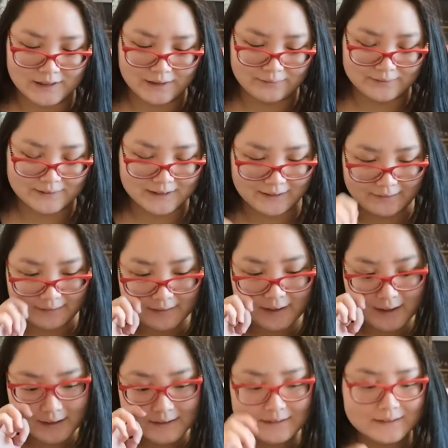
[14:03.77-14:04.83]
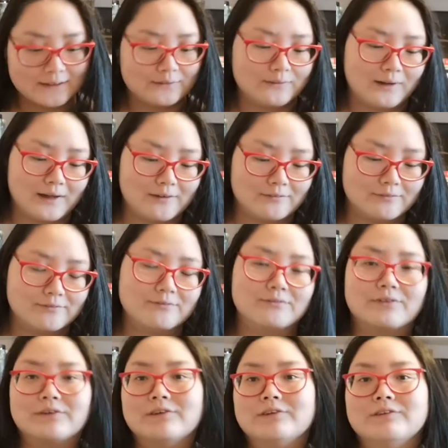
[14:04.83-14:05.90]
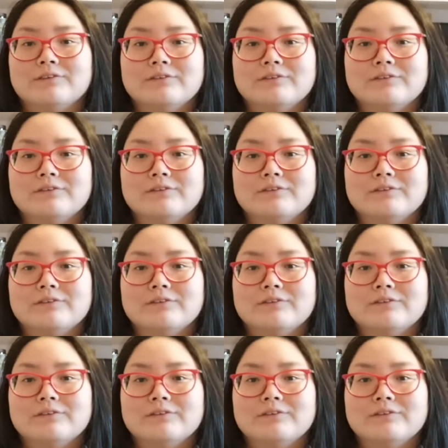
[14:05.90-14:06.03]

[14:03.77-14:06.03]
outside the class that you have for,